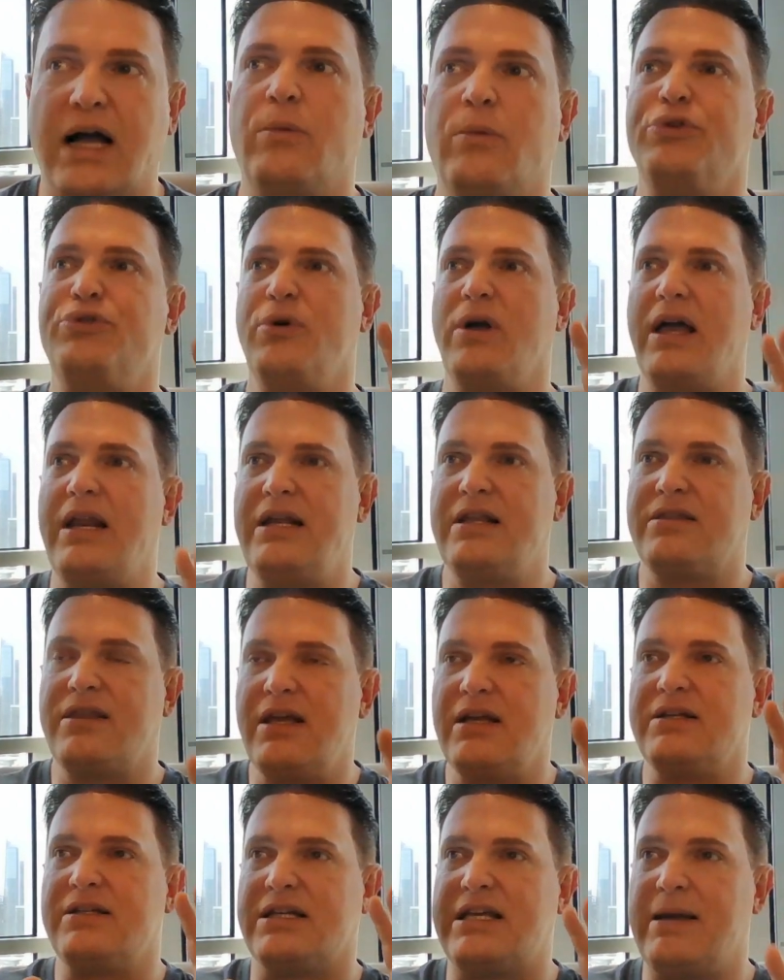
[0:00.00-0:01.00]
I will do
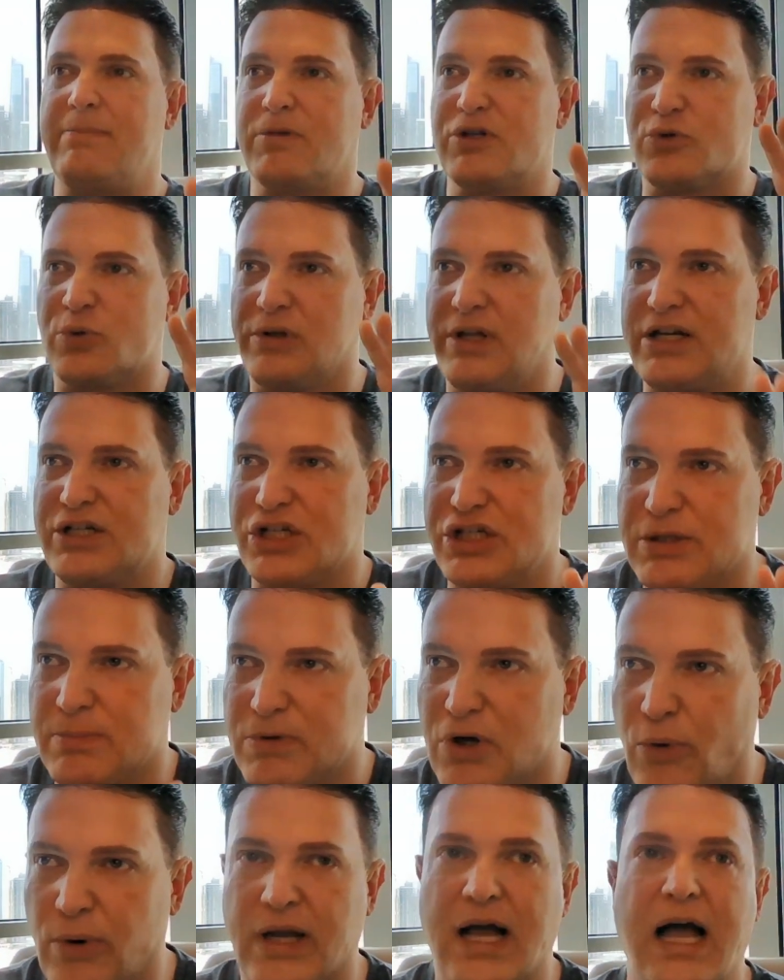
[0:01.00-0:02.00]
anything to keep this relationship
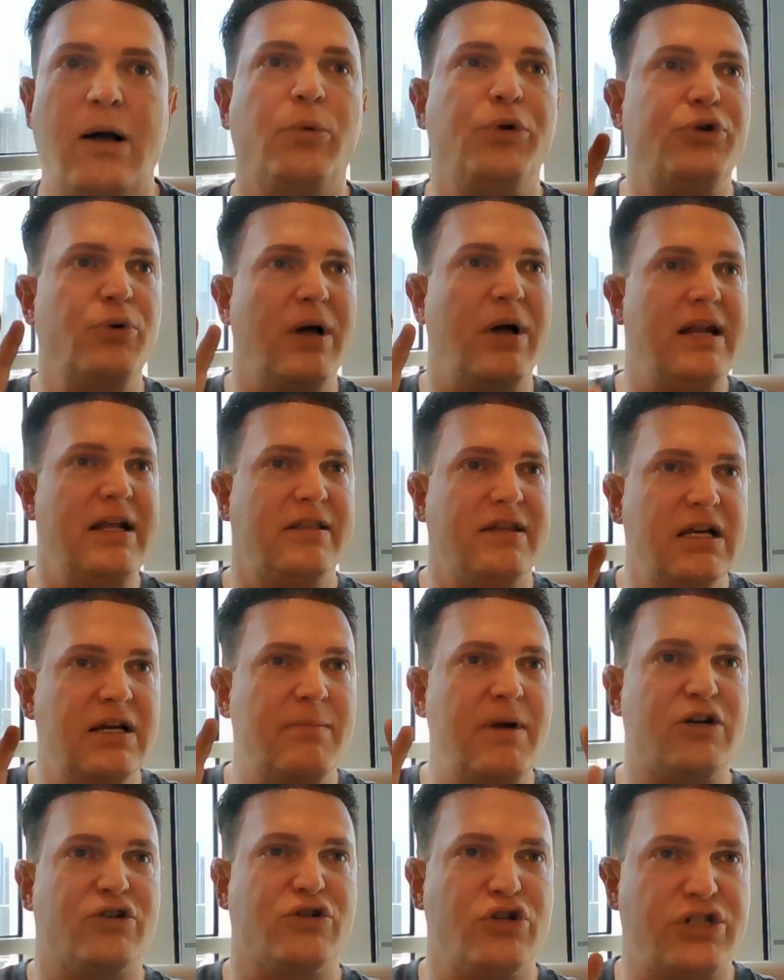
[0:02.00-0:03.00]
going. I will do anything to
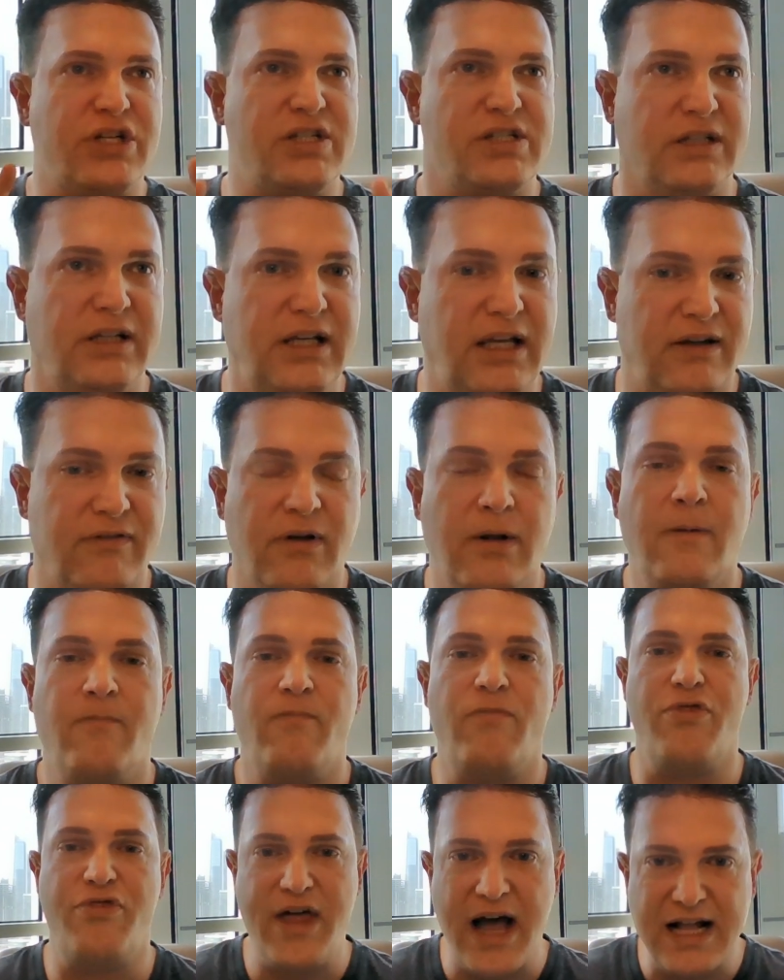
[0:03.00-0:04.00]
make sure she doesn't leave.
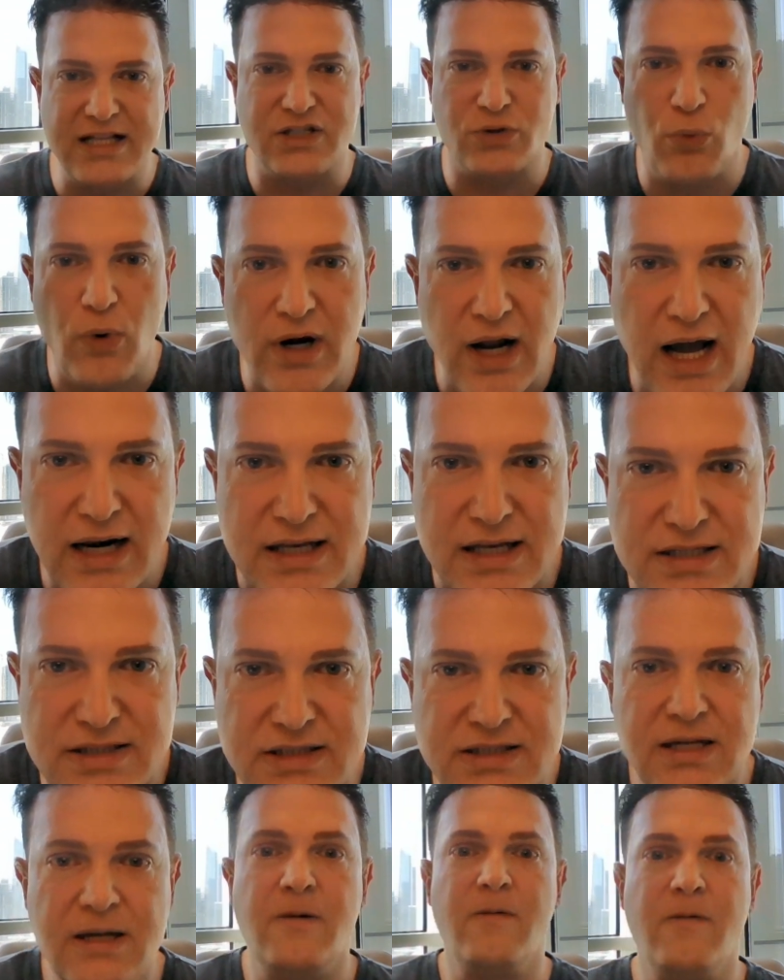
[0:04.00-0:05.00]
That's
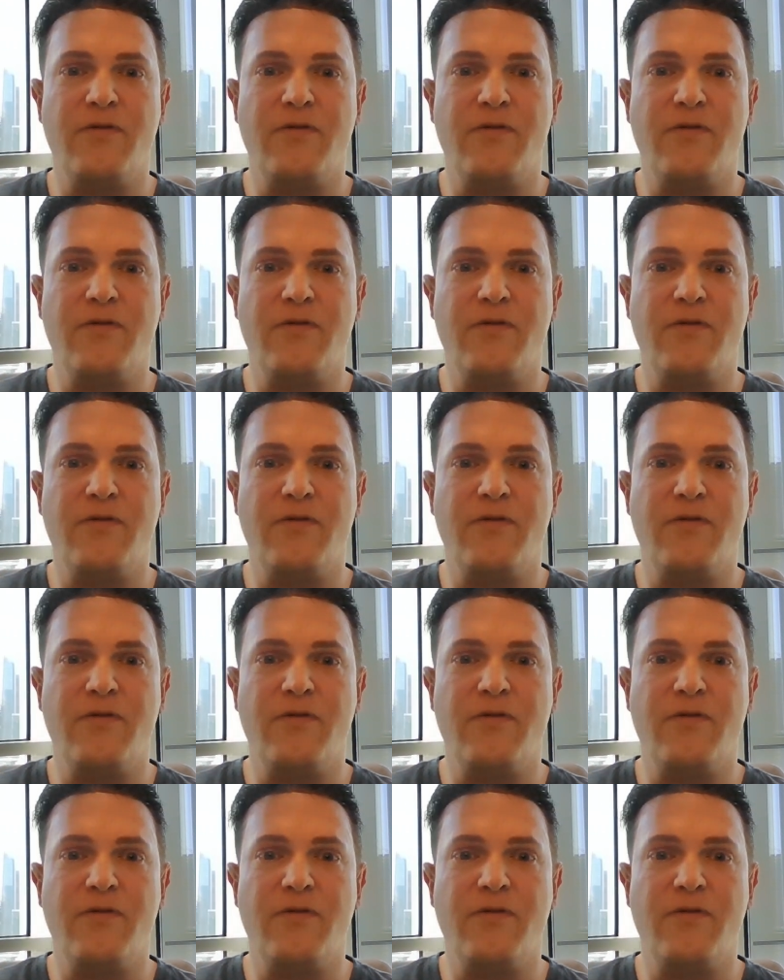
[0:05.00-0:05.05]
oneitis.